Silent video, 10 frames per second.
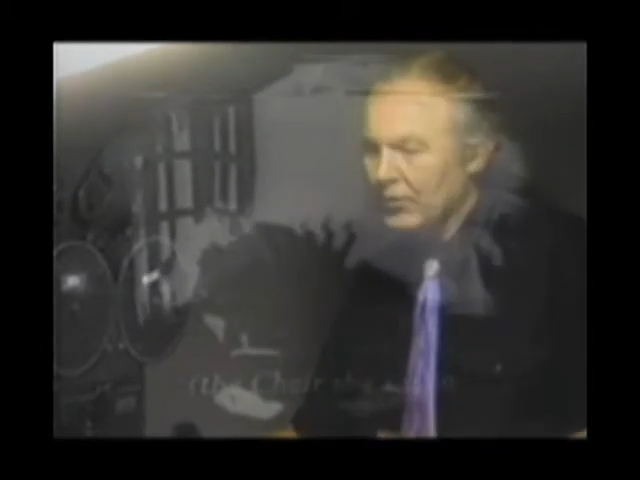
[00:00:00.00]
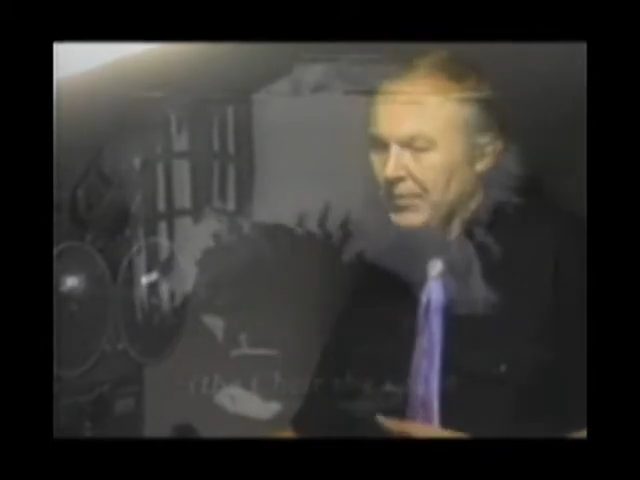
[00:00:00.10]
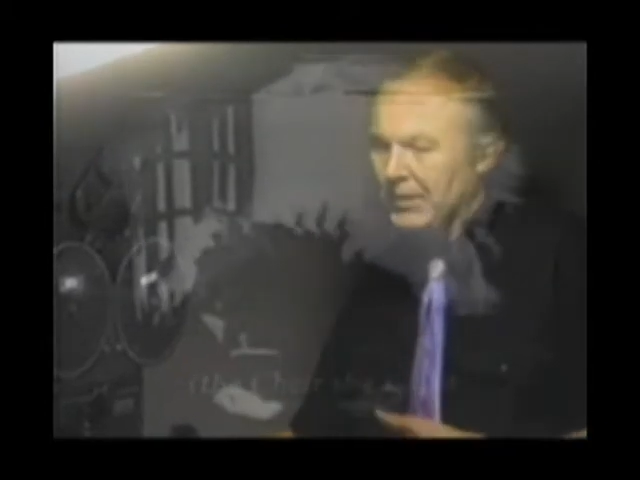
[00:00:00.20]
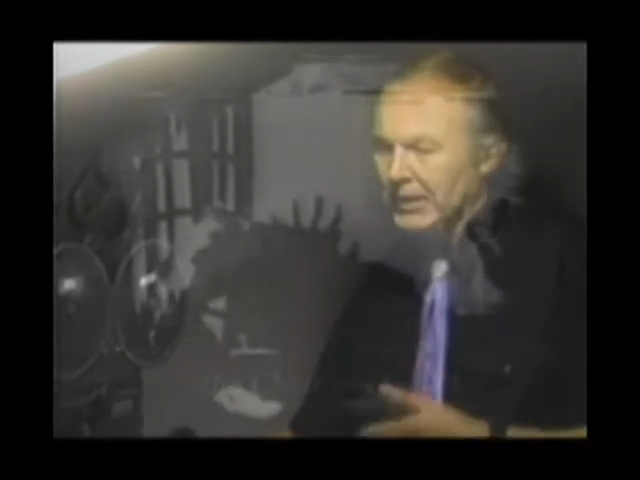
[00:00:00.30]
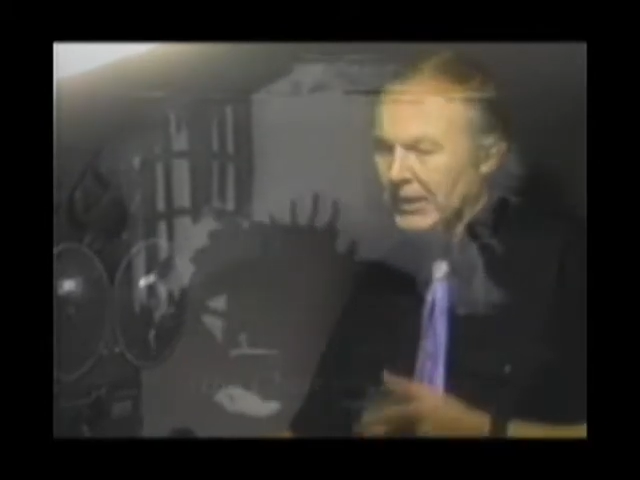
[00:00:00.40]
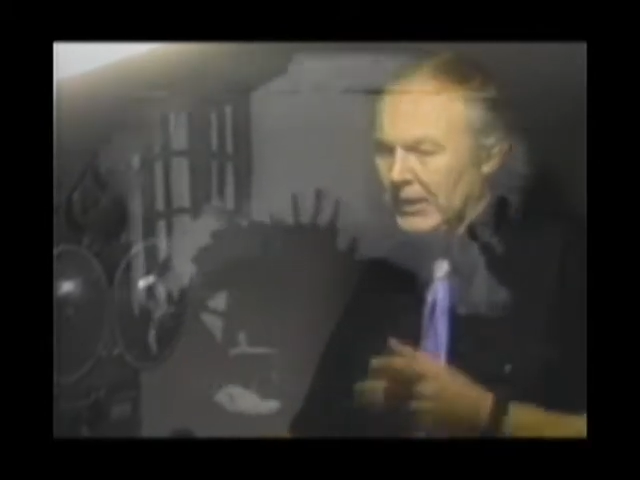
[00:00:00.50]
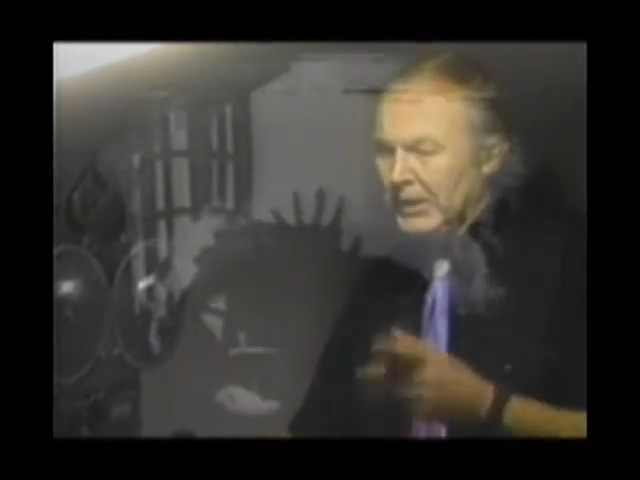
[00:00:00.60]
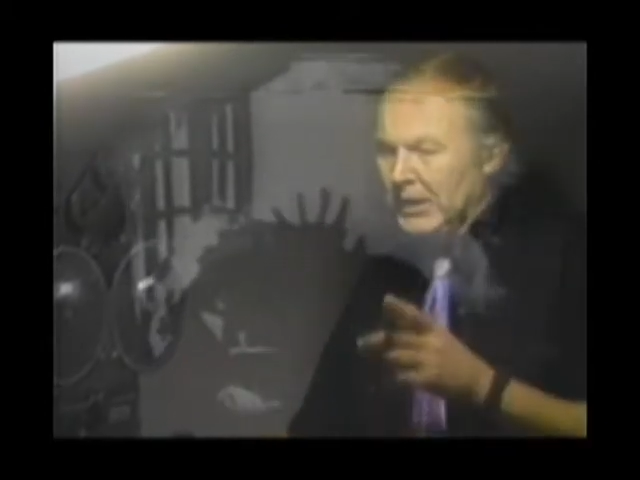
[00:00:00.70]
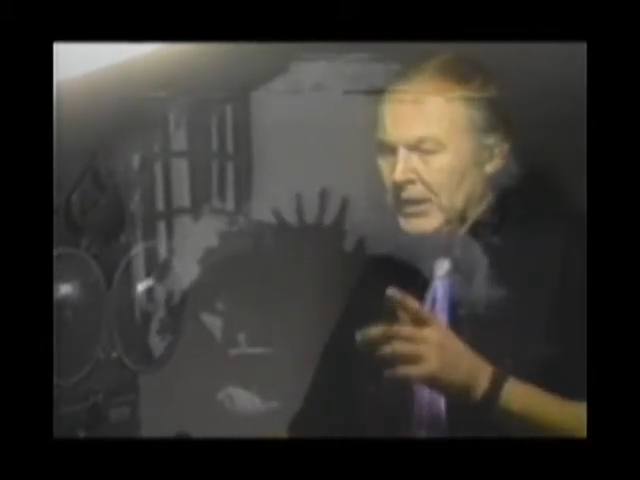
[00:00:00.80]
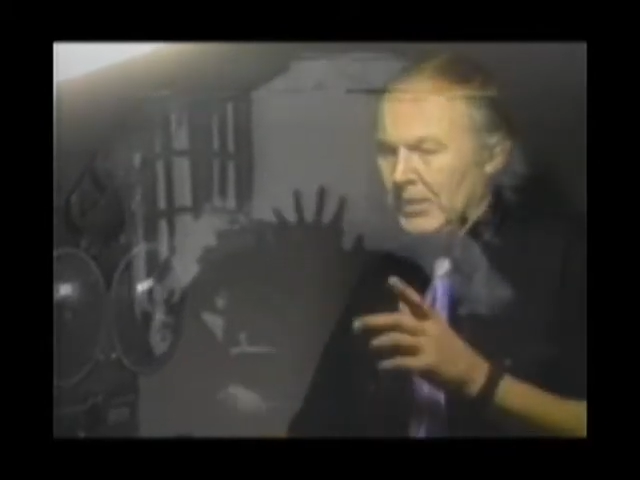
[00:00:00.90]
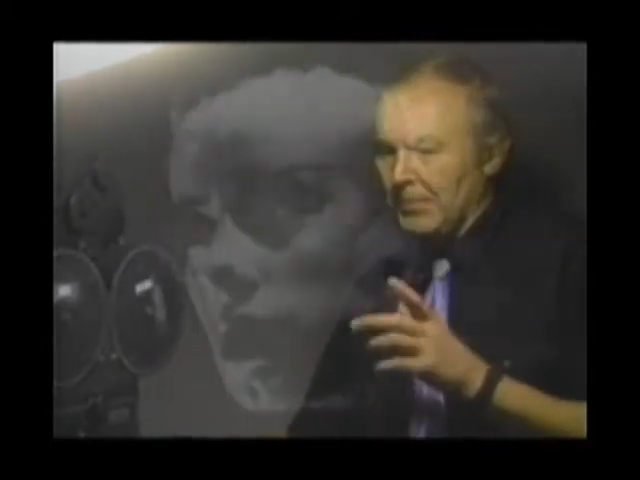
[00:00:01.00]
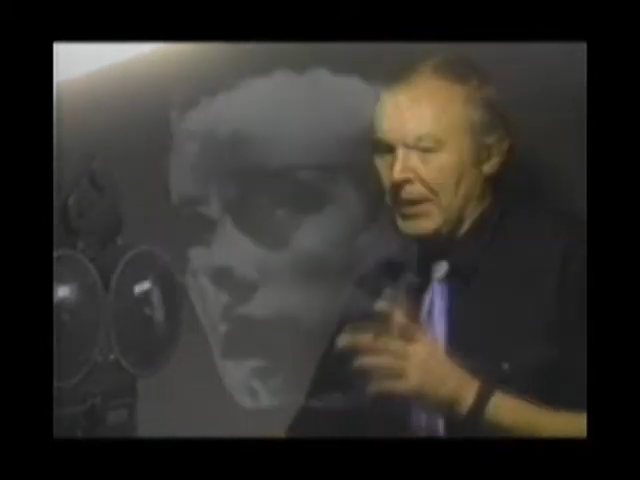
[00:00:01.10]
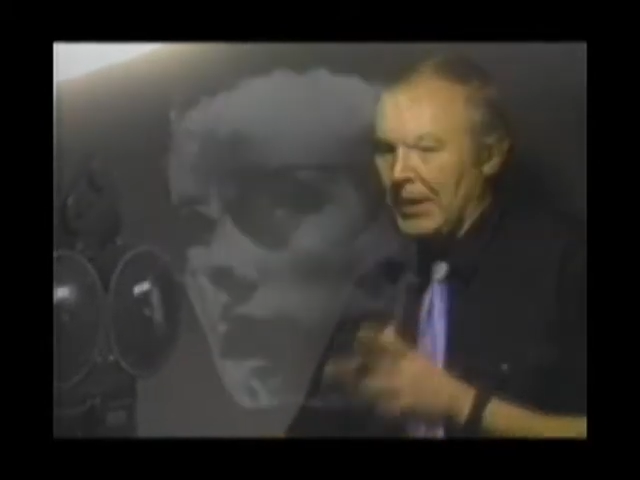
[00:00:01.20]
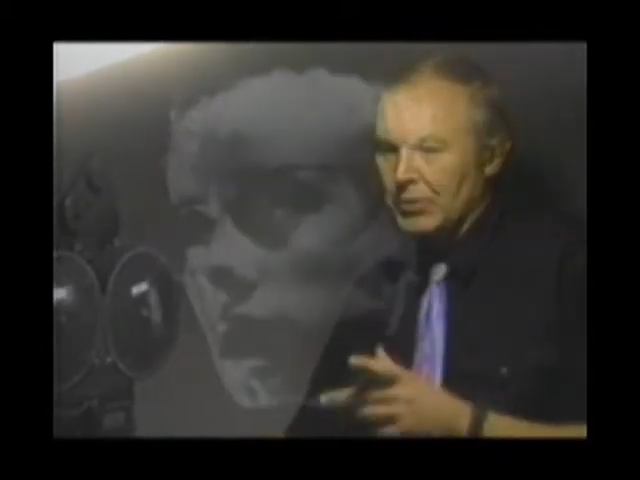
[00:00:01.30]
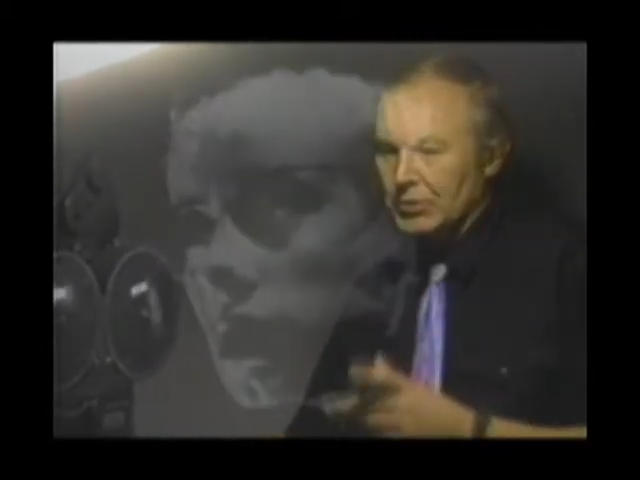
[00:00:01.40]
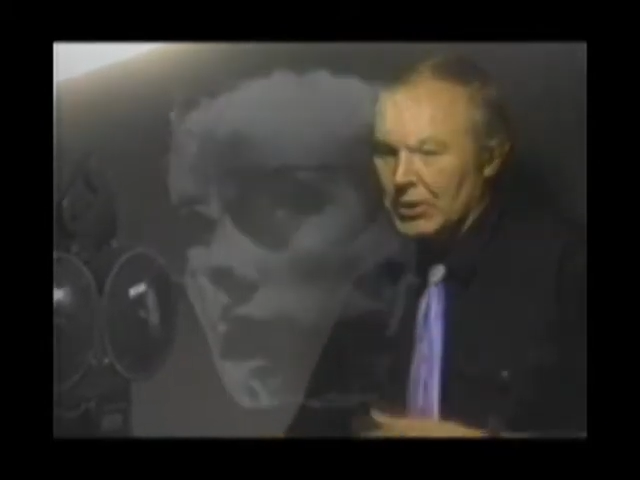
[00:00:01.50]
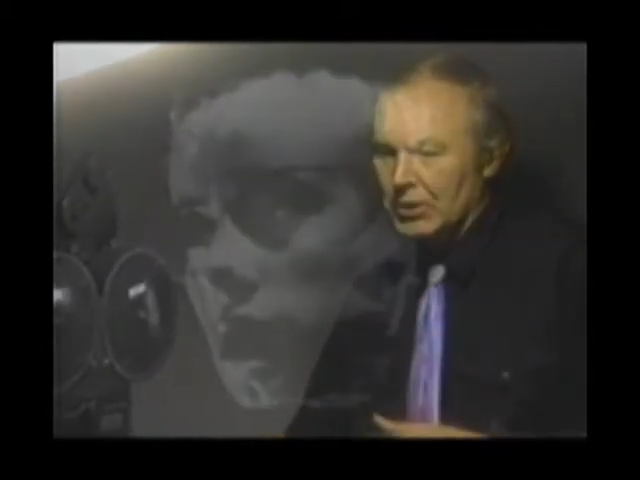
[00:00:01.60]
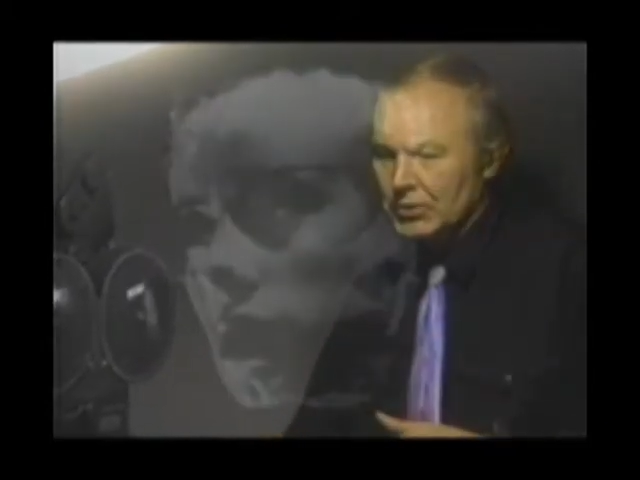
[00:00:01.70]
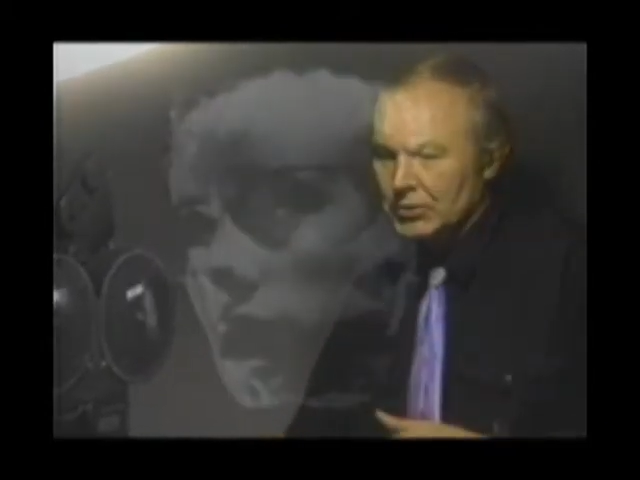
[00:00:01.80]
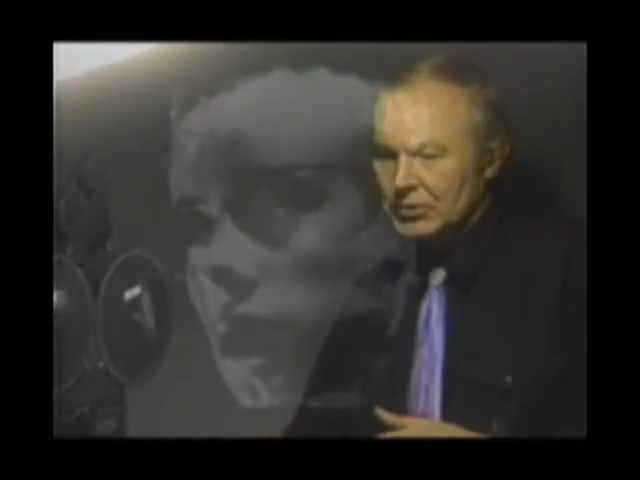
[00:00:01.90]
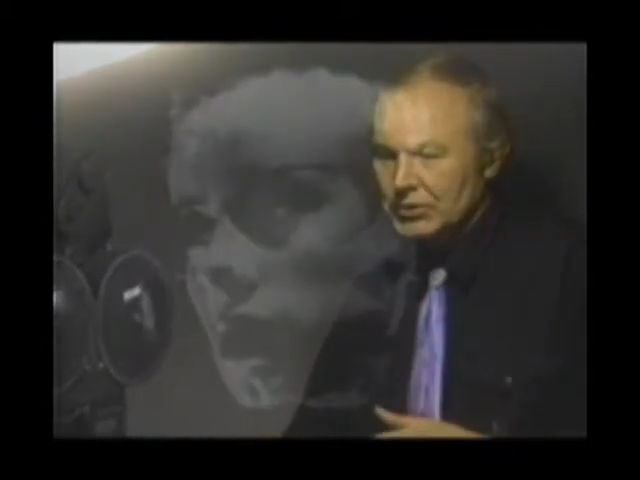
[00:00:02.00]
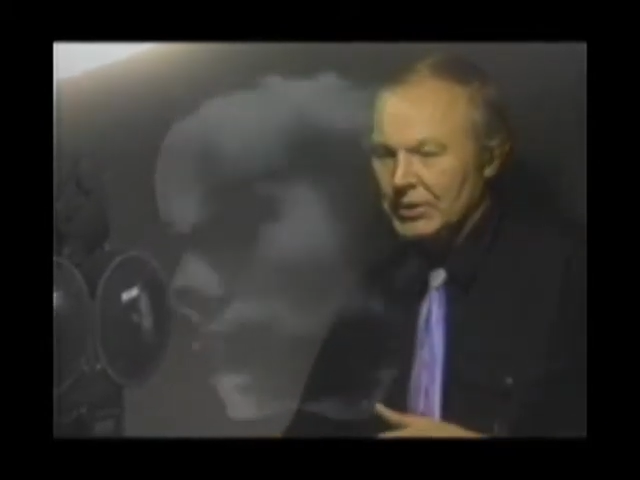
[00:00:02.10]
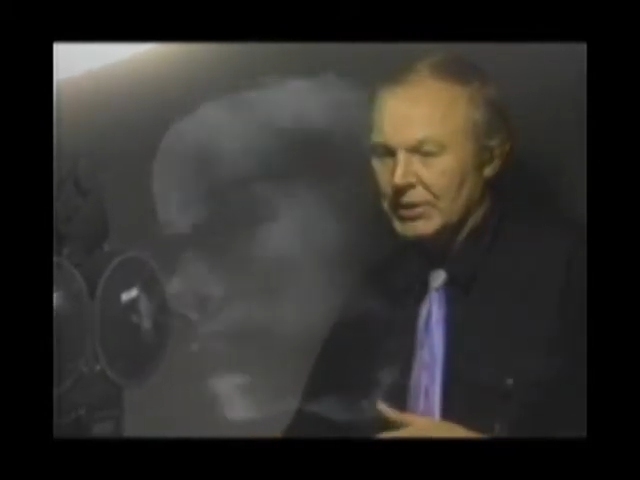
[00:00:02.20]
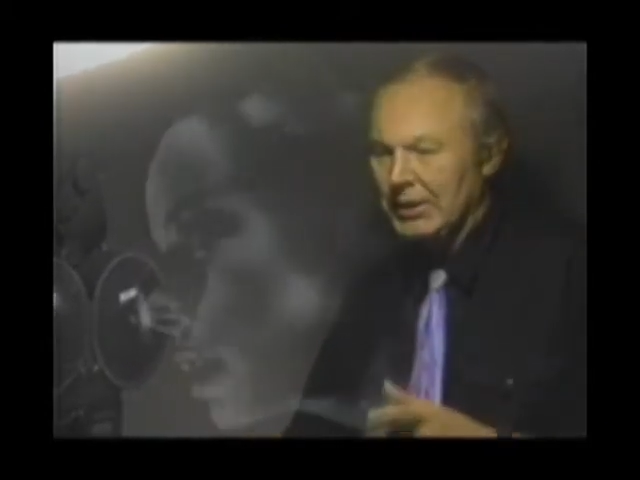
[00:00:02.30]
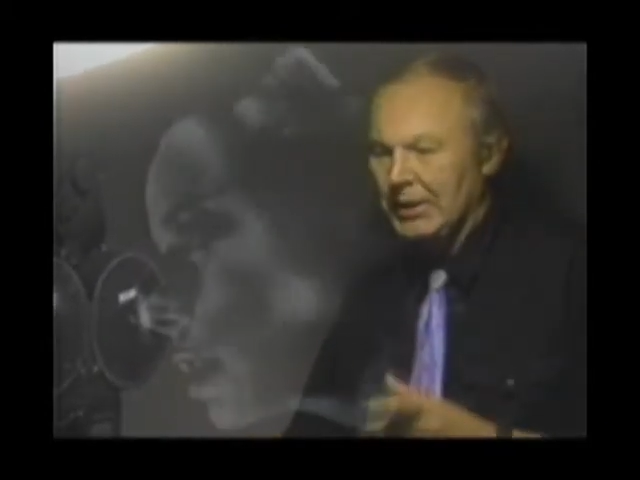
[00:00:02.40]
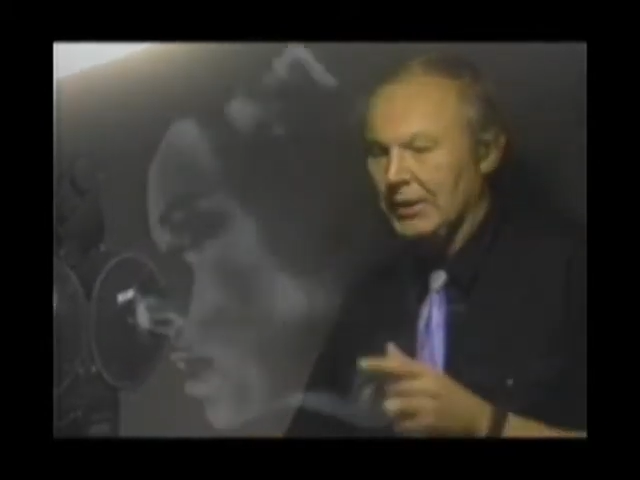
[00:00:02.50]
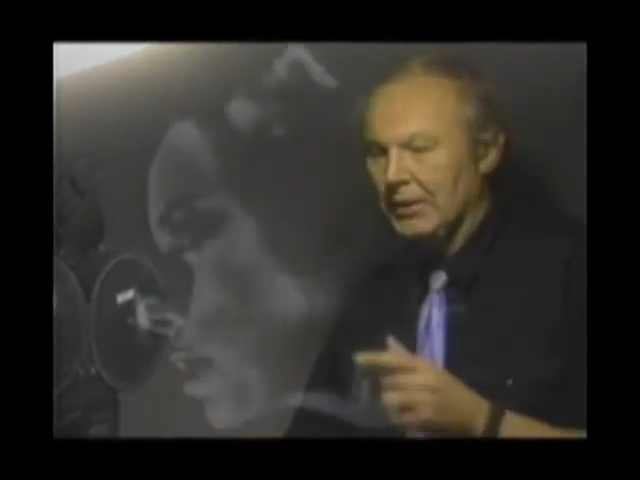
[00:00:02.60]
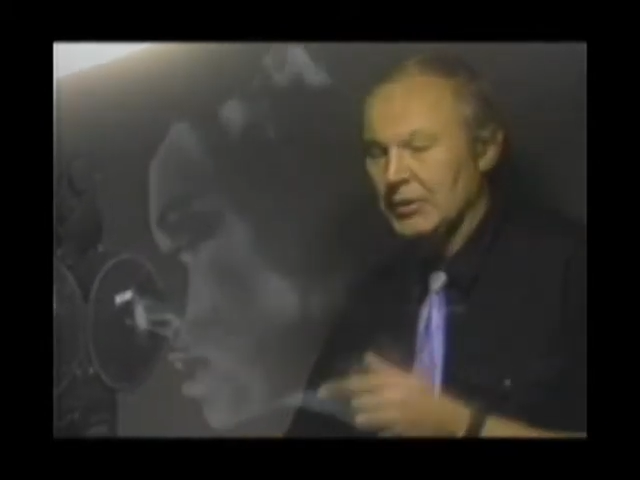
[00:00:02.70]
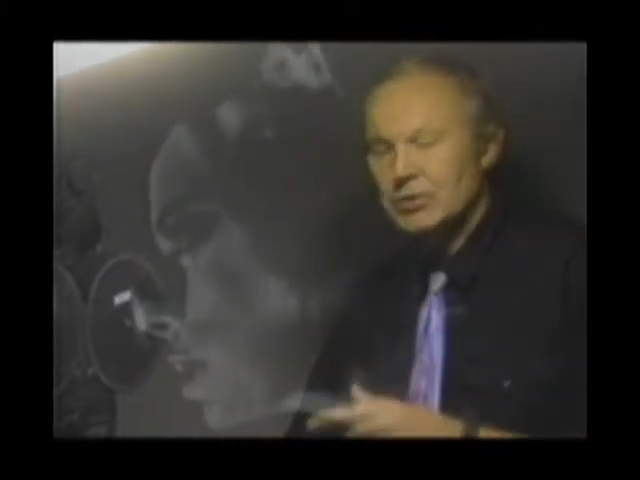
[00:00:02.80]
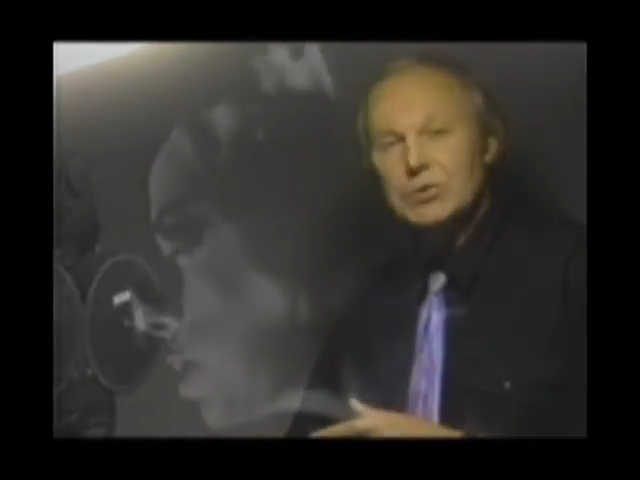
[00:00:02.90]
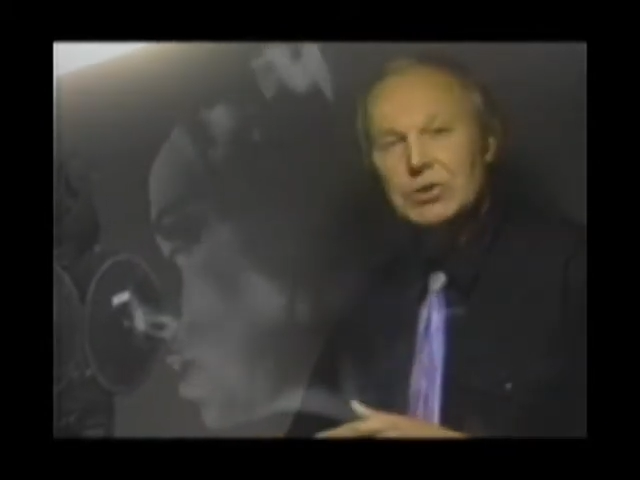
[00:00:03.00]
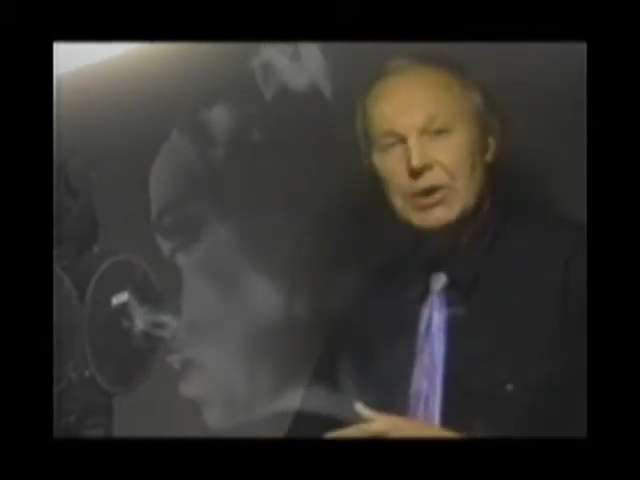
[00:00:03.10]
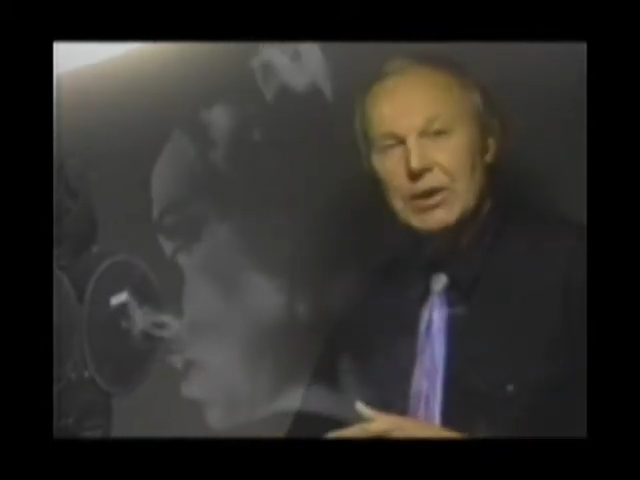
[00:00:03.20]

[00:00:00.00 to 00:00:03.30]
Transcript: But my particular interest in this machine,